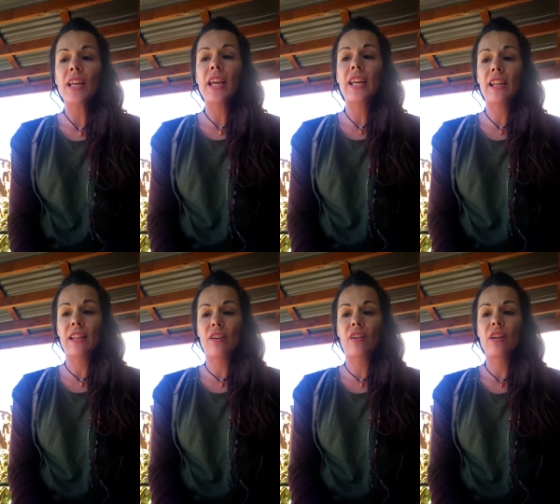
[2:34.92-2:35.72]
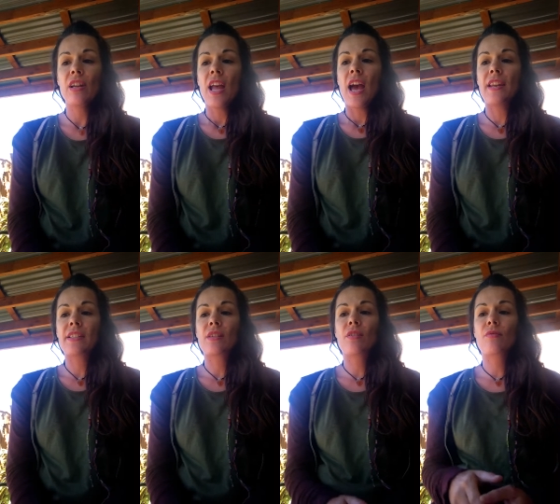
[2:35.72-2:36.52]
Kitty Litter. And
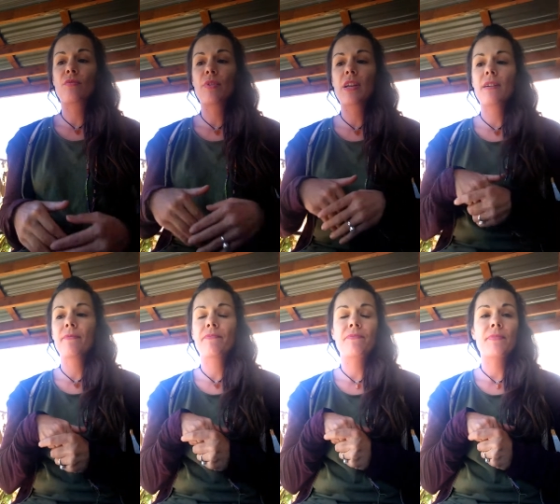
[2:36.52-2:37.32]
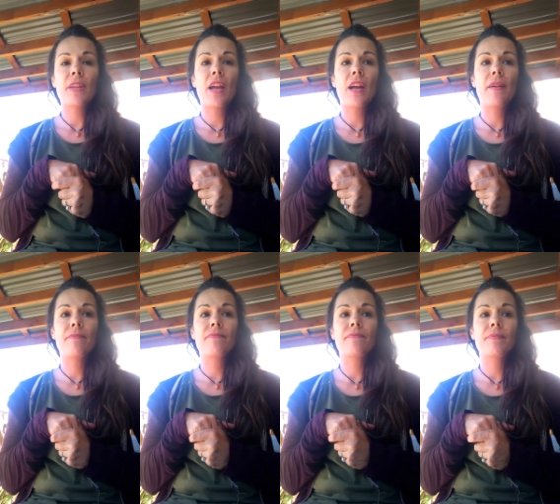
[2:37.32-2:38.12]
it's a re...
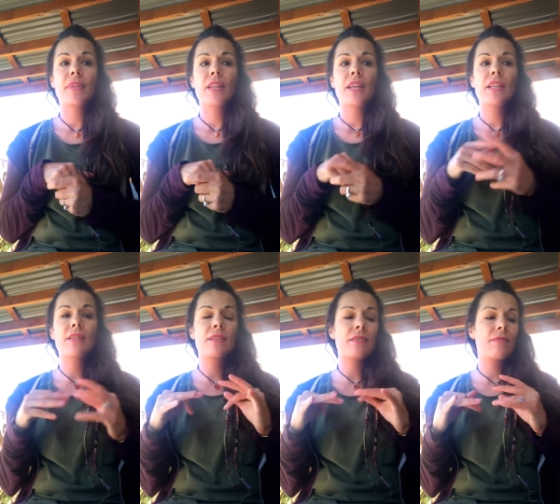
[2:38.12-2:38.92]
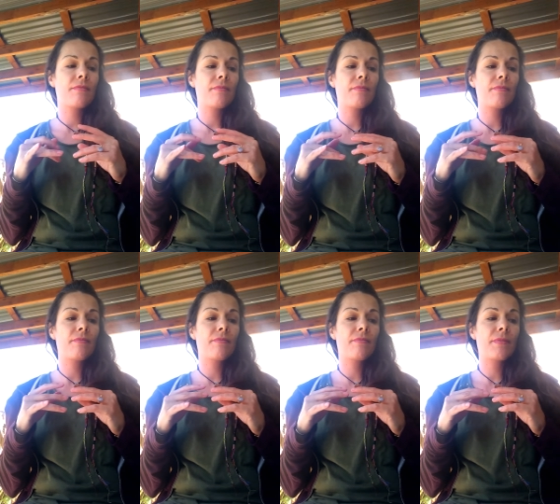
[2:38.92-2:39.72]
Um, it's
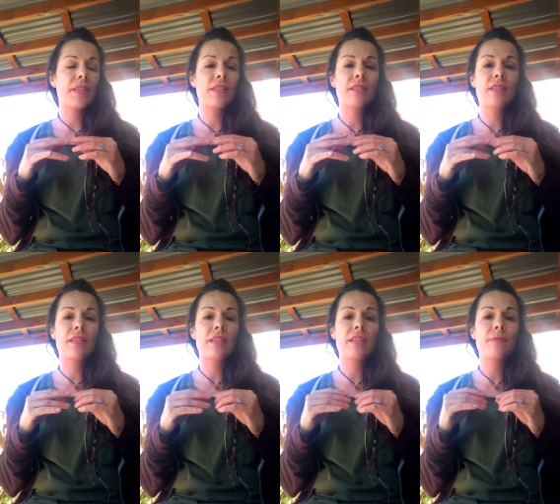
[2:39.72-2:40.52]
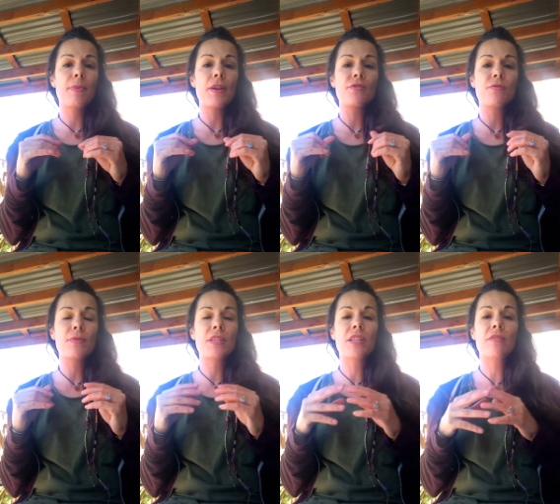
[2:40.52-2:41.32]
it's this special
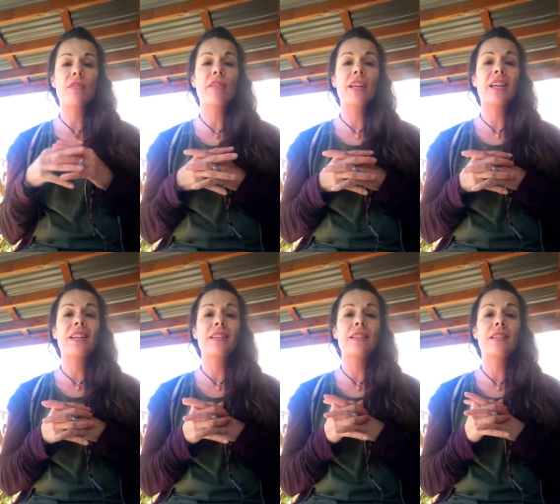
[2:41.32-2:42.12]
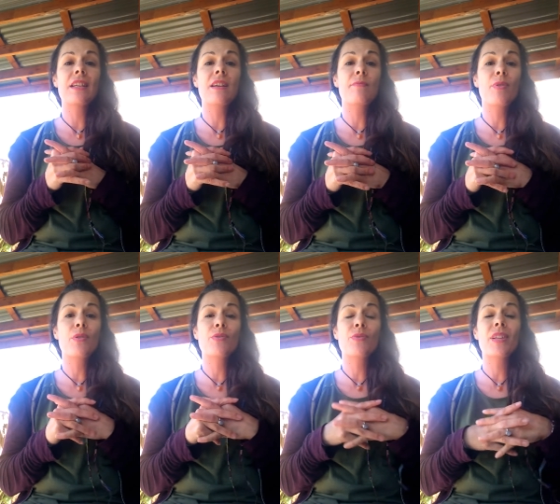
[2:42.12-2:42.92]
material that can
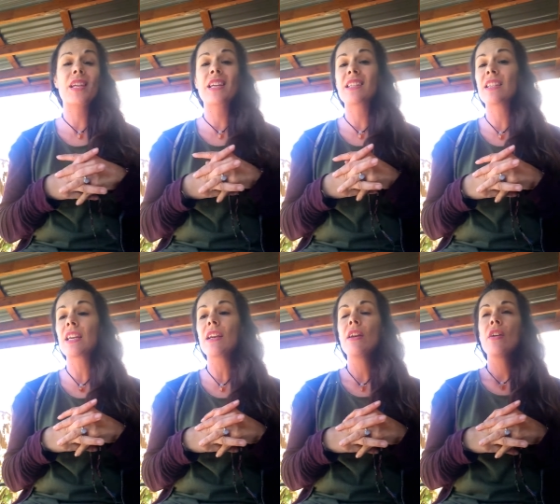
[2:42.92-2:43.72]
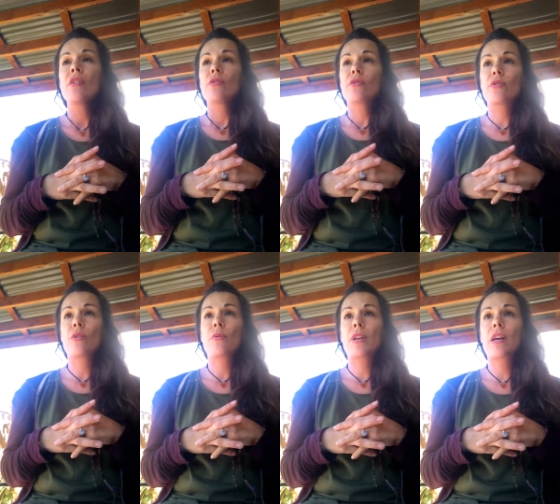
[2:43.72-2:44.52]
decompose really easy.
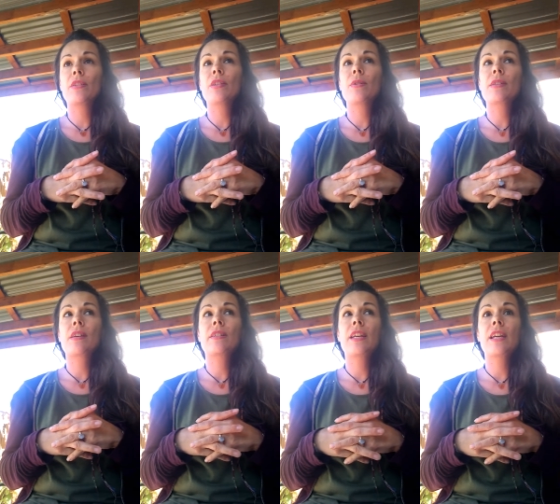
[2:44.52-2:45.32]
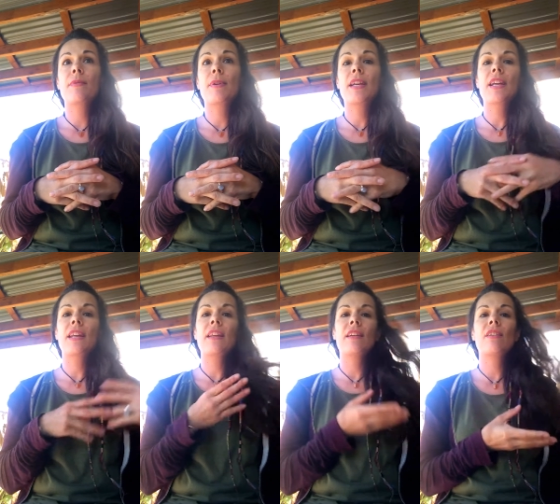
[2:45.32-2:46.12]
So what I'll do is I'll take my
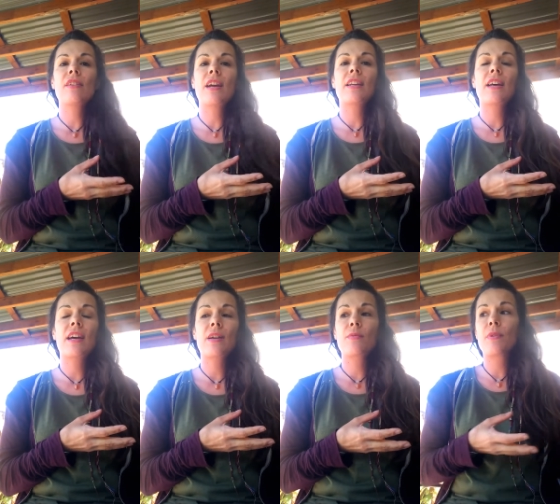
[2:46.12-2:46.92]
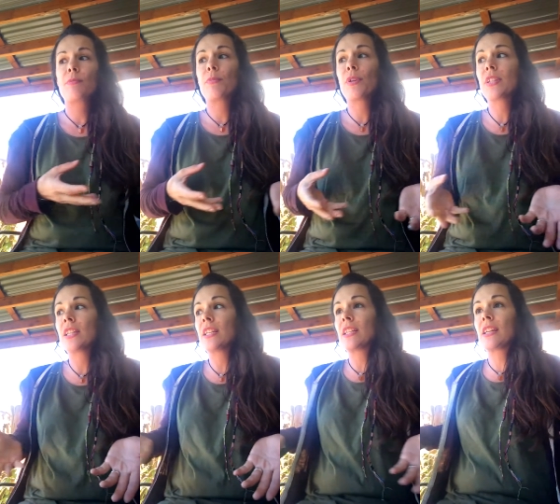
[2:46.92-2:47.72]
kitty litter and I will put
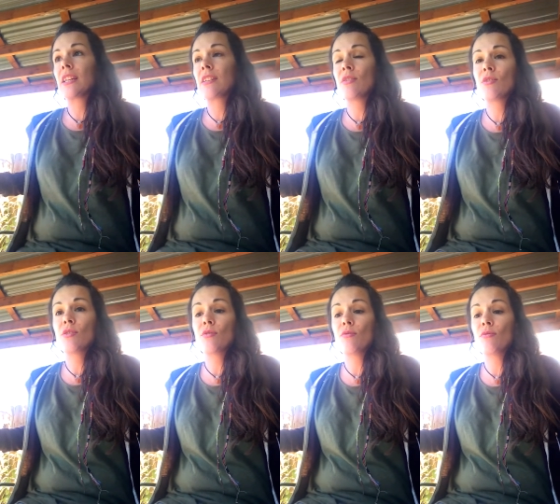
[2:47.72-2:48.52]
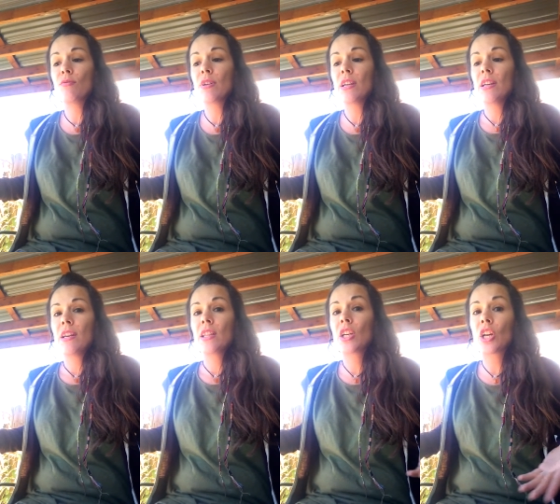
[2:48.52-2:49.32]
it into
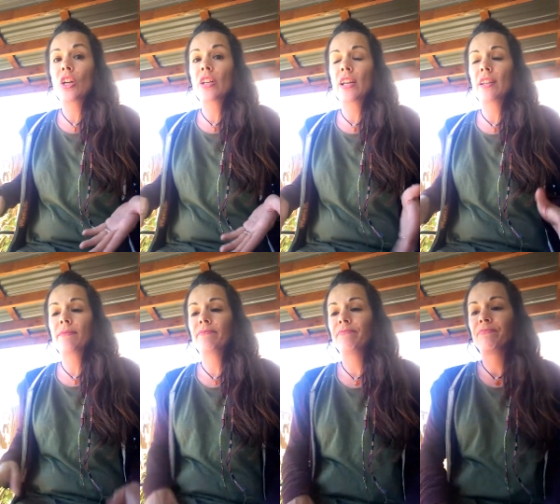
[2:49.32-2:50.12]
the garden.